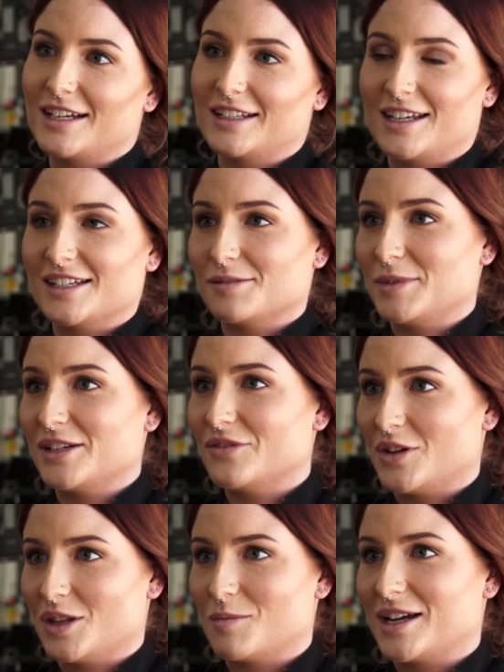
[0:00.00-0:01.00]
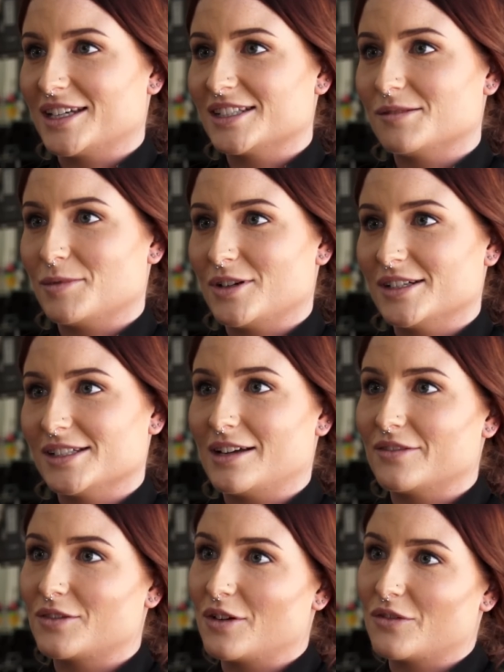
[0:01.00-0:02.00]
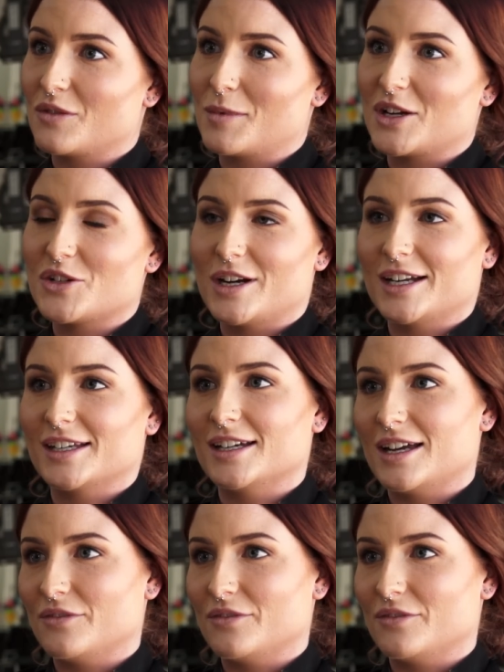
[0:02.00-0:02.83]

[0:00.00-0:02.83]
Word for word: that allows me to further my experience that I've got from my training at